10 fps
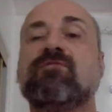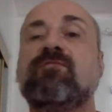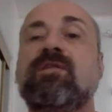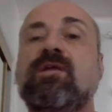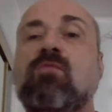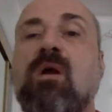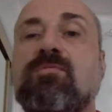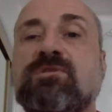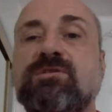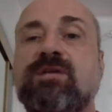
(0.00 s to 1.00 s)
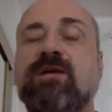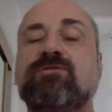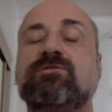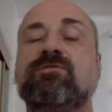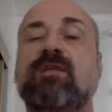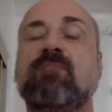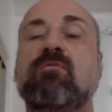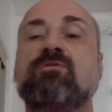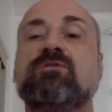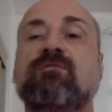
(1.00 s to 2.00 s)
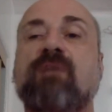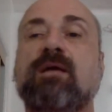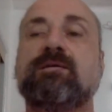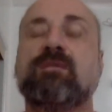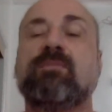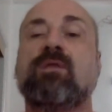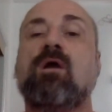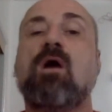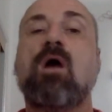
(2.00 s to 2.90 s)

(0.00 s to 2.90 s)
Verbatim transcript: the video representations in the immersive exhibit